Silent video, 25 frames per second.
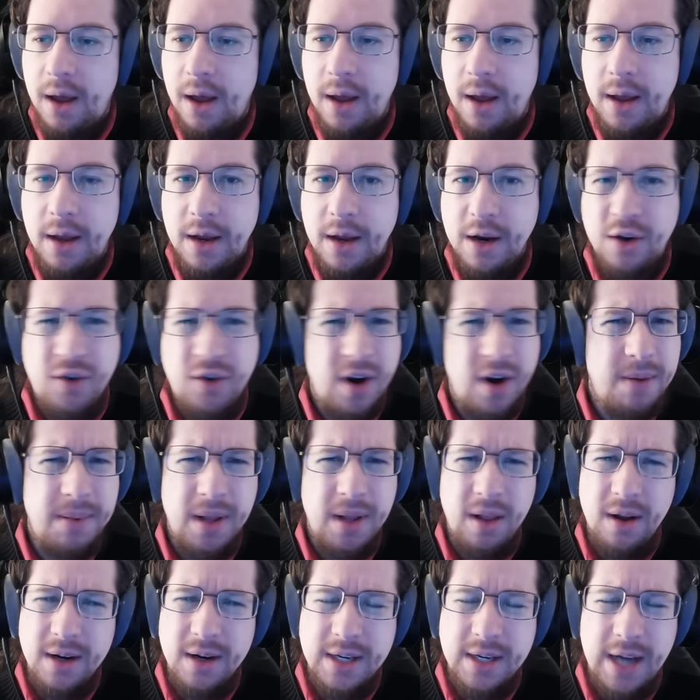incredibly
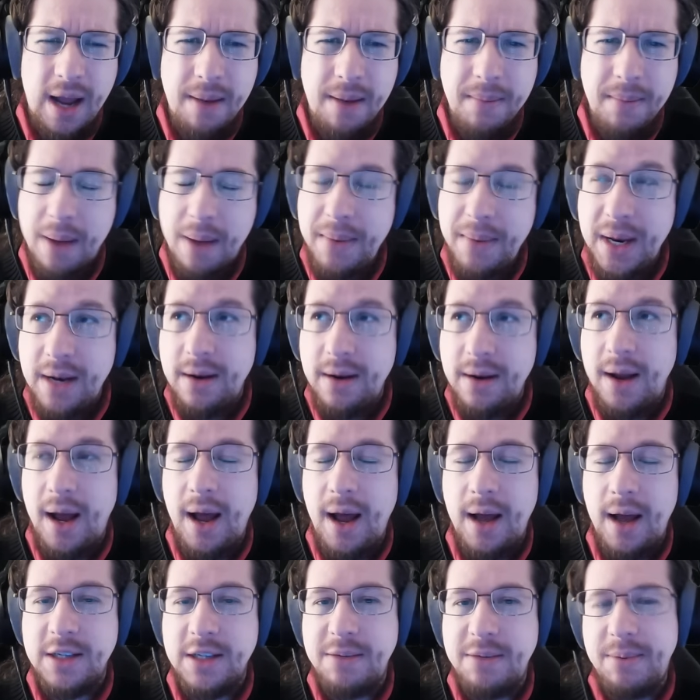long time. I mean,
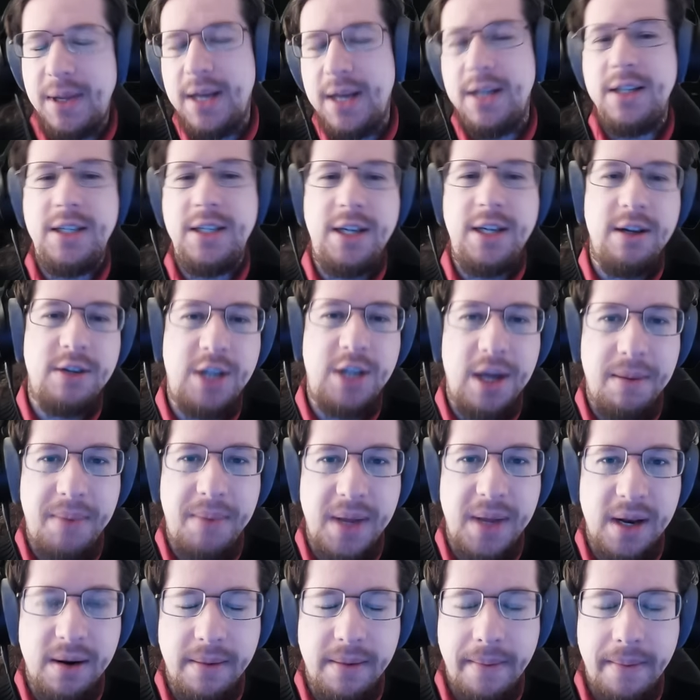Splitting Steel
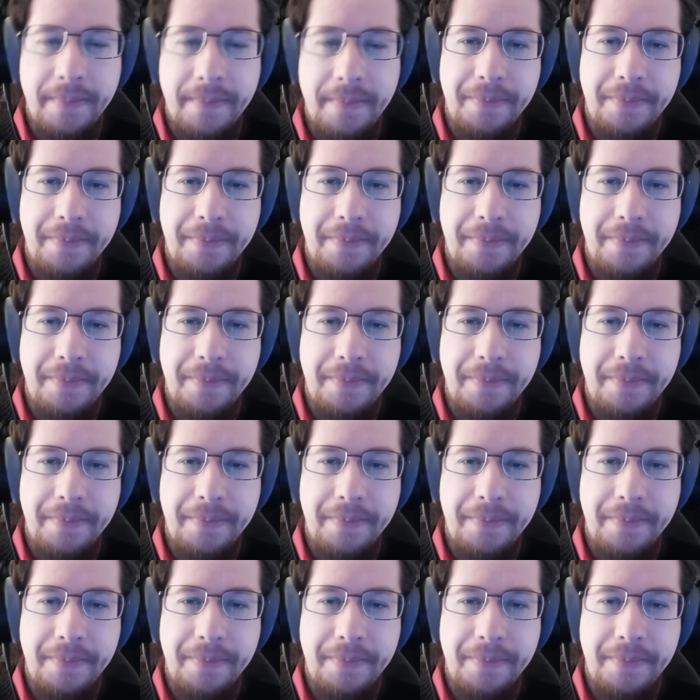Champion